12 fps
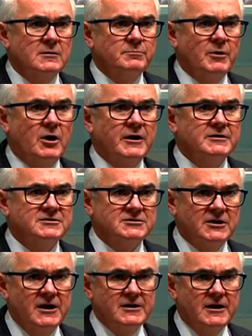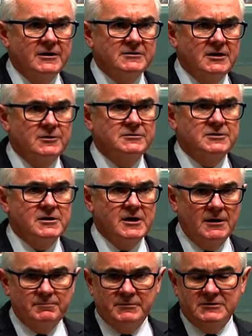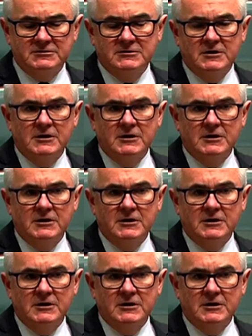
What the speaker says: by state and territory governments.